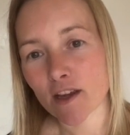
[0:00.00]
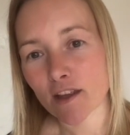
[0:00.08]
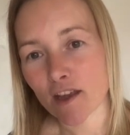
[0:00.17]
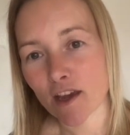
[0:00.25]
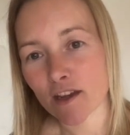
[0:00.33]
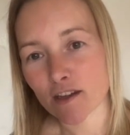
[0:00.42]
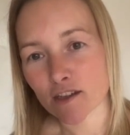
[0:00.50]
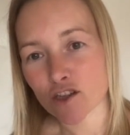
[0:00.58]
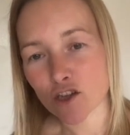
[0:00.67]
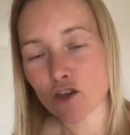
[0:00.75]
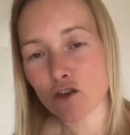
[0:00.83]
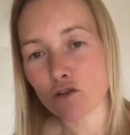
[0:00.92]
they did
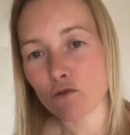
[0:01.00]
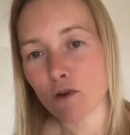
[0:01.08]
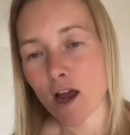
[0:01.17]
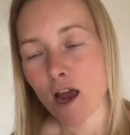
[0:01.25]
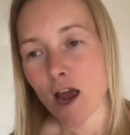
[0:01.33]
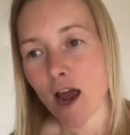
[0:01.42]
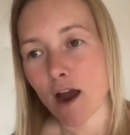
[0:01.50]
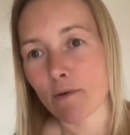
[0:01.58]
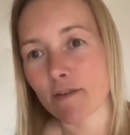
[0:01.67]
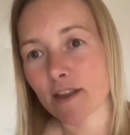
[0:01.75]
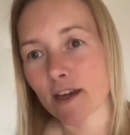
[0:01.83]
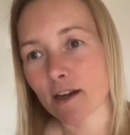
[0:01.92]
to you.
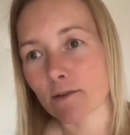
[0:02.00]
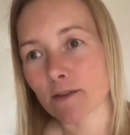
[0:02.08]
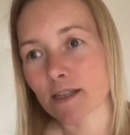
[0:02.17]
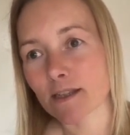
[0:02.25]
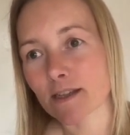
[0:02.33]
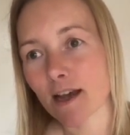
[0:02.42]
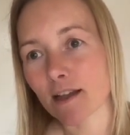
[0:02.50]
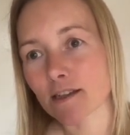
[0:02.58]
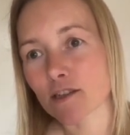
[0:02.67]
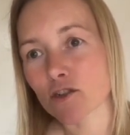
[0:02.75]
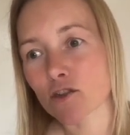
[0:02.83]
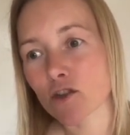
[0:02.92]
However, they're going to tell
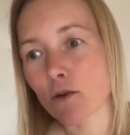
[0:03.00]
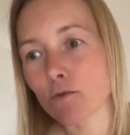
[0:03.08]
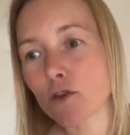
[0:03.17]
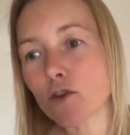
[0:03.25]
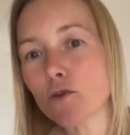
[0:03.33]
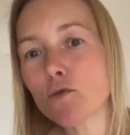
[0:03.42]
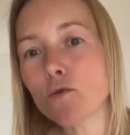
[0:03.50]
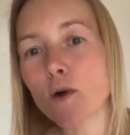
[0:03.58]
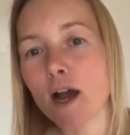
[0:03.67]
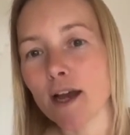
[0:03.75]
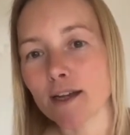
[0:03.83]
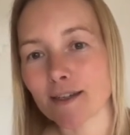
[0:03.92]
it as though you
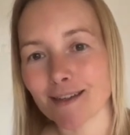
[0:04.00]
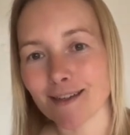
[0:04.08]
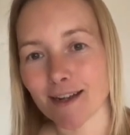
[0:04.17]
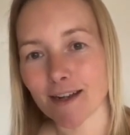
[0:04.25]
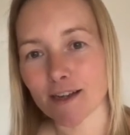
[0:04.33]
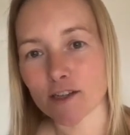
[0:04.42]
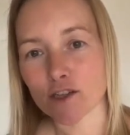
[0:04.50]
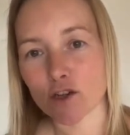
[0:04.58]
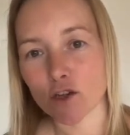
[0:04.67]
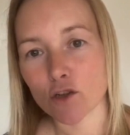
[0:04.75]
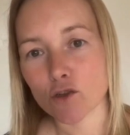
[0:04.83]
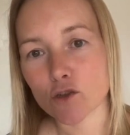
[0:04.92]
did it
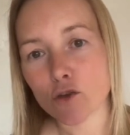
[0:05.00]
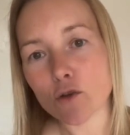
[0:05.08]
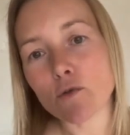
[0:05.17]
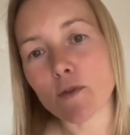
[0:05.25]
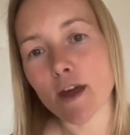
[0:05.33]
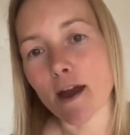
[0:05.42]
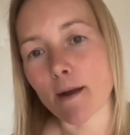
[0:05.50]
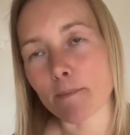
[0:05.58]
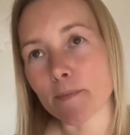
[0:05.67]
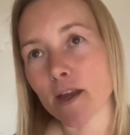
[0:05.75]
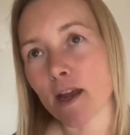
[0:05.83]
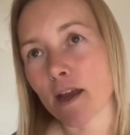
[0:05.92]
to
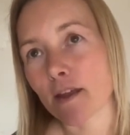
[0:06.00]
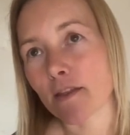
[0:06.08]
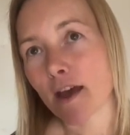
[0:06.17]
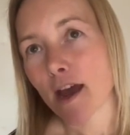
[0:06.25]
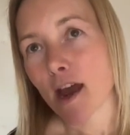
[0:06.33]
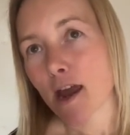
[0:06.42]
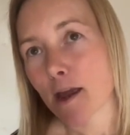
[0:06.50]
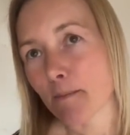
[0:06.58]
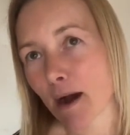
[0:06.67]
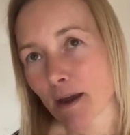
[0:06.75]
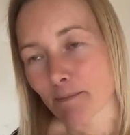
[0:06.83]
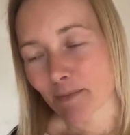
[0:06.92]
them. They
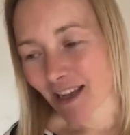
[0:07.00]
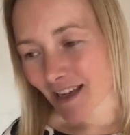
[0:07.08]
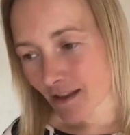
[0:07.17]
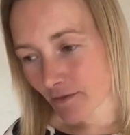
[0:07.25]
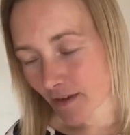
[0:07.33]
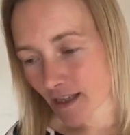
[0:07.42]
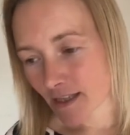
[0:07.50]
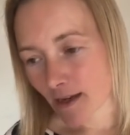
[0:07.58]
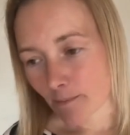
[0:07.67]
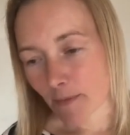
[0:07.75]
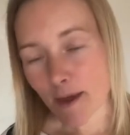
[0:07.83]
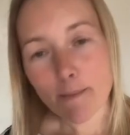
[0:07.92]
might play the
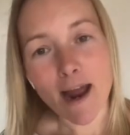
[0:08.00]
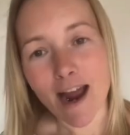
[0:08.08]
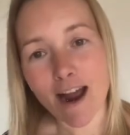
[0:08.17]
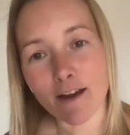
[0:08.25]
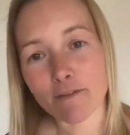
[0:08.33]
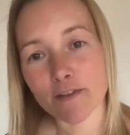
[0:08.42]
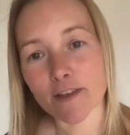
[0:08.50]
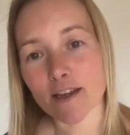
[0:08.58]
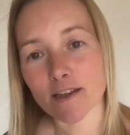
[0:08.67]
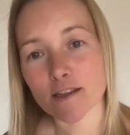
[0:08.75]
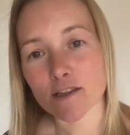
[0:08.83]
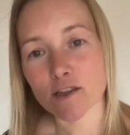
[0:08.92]
victim. They might have
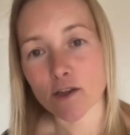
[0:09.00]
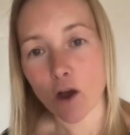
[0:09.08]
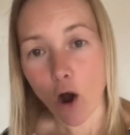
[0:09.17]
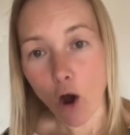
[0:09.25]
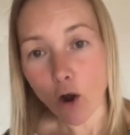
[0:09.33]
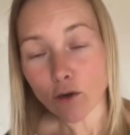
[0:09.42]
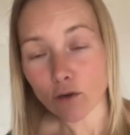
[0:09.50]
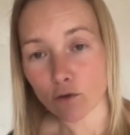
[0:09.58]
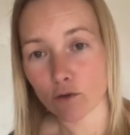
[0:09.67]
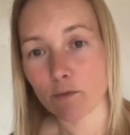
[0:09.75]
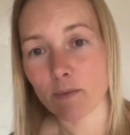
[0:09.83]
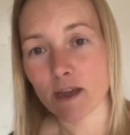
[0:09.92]
things on
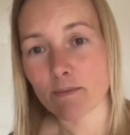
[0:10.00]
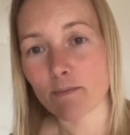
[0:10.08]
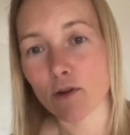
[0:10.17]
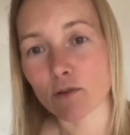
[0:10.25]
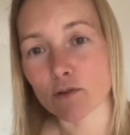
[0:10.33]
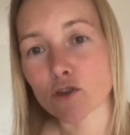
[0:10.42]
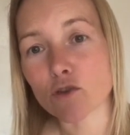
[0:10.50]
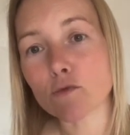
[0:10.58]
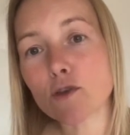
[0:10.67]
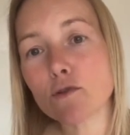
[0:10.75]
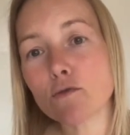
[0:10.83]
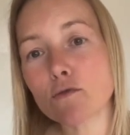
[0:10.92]
other people to
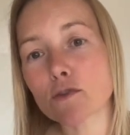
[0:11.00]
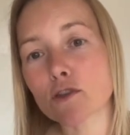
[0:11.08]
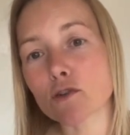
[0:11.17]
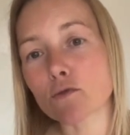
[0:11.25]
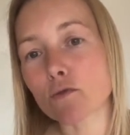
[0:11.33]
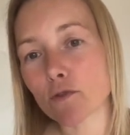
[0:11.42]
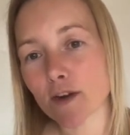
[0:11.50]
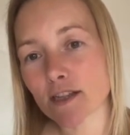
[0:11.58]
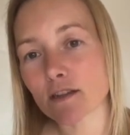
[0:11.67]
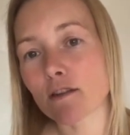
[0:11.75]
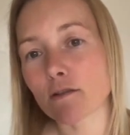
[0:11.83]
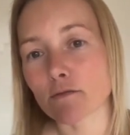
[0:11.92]
use to
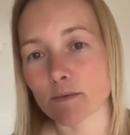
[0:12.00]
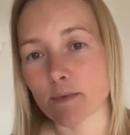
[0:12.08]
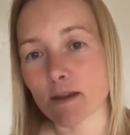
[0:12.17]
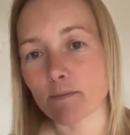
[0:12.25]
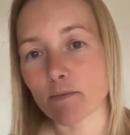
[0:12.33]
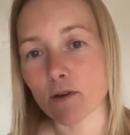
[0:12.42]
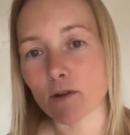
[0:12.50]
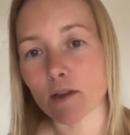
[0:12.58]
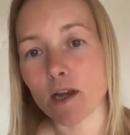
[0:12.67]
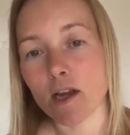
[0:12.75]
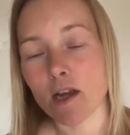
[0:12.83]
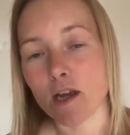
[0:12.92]
threaten those people,
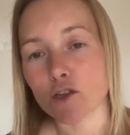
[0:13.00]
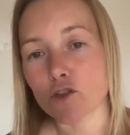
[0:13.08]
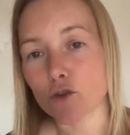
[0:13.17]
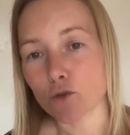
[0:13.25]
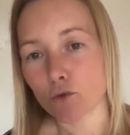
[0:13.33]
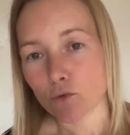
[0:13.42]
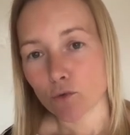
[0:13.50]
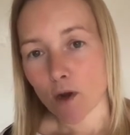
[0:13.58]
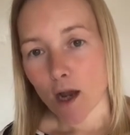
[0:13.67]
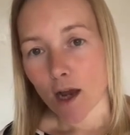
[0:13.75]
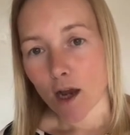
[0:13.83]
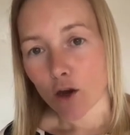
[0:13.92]
to
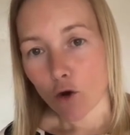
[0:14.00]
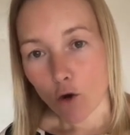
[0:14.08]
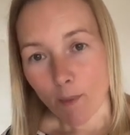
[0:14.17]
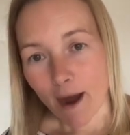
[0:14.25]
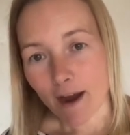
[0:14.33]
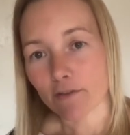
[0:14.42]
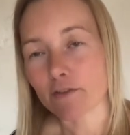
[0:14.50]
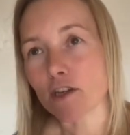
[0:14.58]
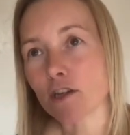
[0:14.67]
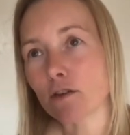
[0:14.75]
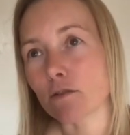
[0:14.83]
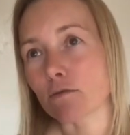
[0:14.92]
come after
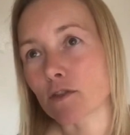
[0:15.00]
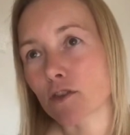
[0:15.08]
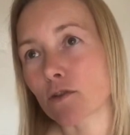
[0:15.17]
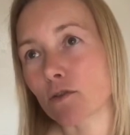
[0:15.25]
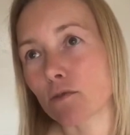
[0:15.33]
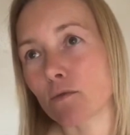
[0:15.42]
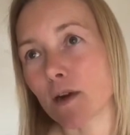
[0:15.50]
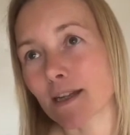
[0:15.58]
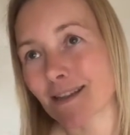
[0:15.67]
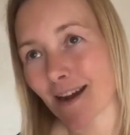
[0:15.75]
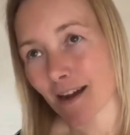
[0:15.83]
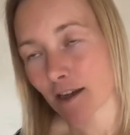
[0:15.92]
you, to
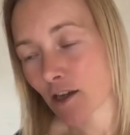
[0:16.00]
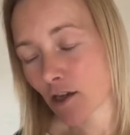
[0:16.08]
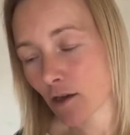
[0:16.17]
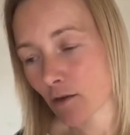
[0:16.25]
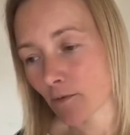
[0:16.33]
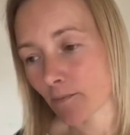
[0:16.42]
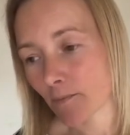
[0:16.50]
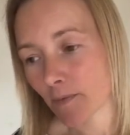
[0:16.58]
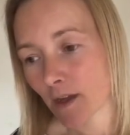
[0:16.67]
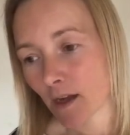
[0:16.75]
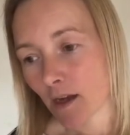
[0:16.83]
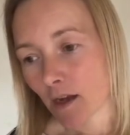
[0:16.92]
attack you.
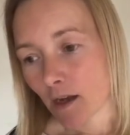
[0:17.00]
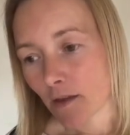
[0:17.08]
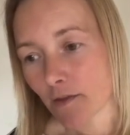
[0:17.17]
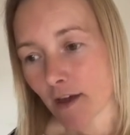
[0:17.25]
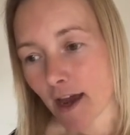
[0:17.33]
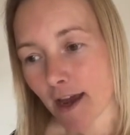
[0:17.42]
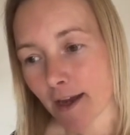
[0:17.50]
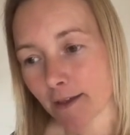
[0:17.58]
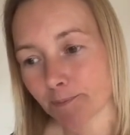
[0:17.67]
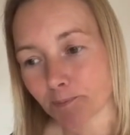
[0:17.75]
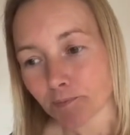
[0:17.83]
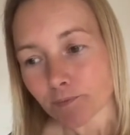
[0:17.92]

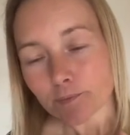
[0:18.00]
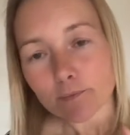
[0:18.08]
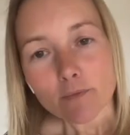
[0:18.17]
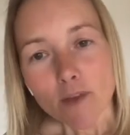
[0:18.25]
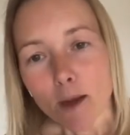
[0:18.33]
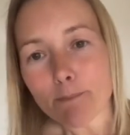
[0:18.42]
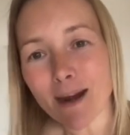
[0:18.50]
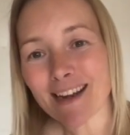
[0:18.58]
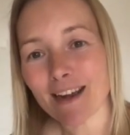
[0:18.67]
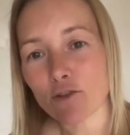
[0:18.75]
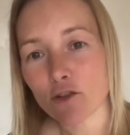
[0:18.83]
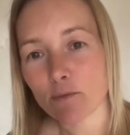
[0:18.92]
They might
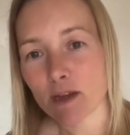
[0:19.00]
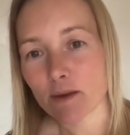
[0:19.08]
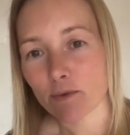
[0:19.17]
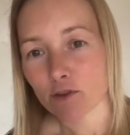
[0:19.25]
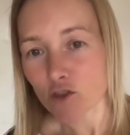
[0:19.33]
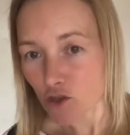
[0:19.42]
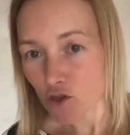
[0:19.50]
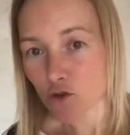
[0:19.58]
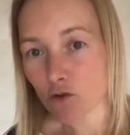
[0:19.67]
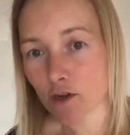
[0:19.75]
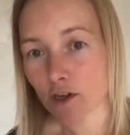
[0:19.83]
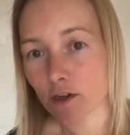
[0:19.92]
get other people to
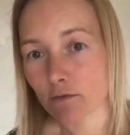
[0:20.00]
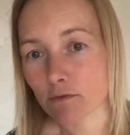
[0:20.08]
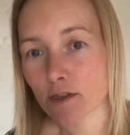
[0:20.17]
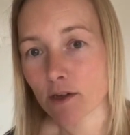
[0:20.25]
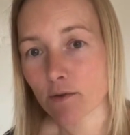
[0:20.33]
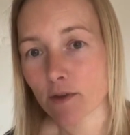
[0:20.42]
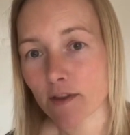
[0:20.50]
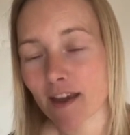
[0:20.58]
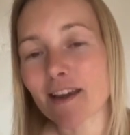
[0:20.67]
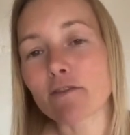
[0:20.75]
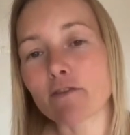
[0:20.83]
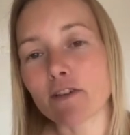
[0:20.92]
stalk you so that they
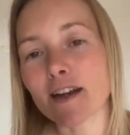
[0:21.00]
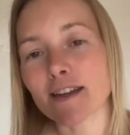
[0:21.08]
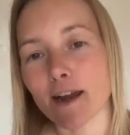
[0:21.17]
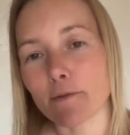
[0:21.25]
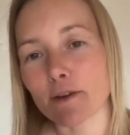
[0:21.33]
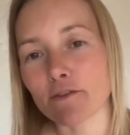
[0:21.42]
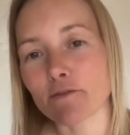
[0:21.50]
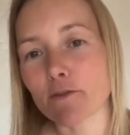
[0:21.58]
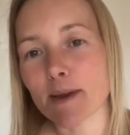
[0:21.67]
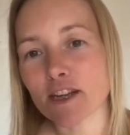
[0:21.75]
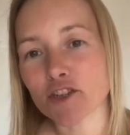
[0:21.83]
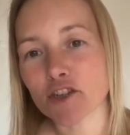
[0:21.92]
can find out
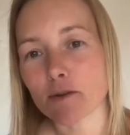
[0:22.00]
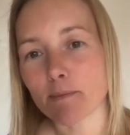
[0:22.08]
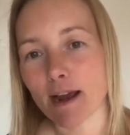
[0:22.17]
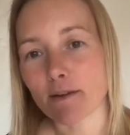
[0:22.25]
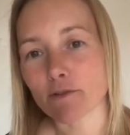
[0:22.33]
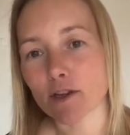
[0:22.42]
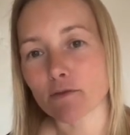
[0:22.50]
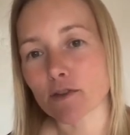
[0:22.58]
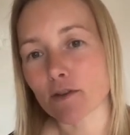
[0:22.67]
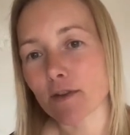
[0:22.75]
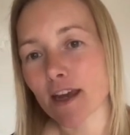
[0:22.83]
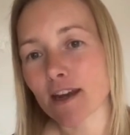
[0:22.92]
information about you,
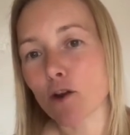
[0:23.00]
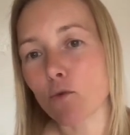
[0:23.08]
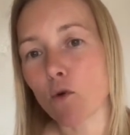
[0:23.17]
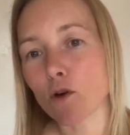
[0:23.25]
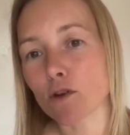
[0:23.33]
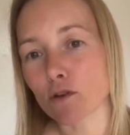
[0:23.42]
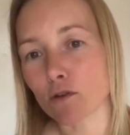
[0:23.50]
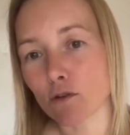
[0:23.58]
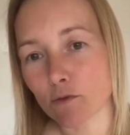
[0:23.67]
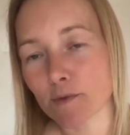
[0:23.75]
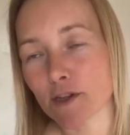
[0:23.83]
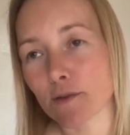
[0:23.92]
so they know what you're
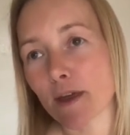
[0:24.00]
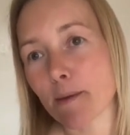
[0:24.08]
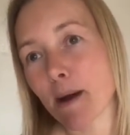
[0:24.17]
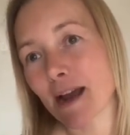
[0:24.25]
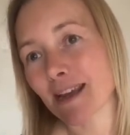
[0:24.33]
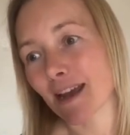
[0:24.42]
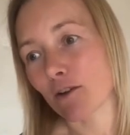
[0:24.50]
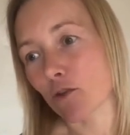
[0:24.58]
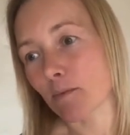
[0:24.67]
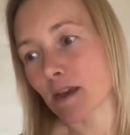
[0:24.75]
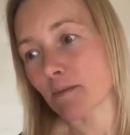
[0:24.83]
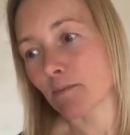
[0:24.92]
up to. They might get
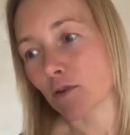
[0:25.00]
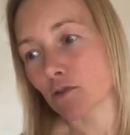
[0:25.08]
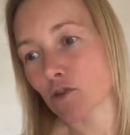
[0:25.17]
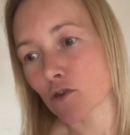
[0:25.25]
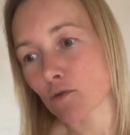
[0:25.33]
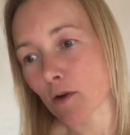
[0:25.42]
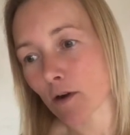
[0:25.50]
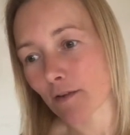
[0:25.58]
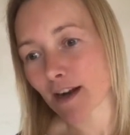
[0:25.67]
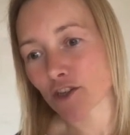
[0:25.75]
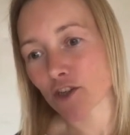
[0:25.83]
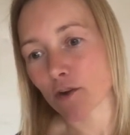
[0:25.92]
other people to
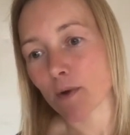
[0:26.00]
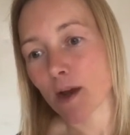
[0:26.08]
harass you.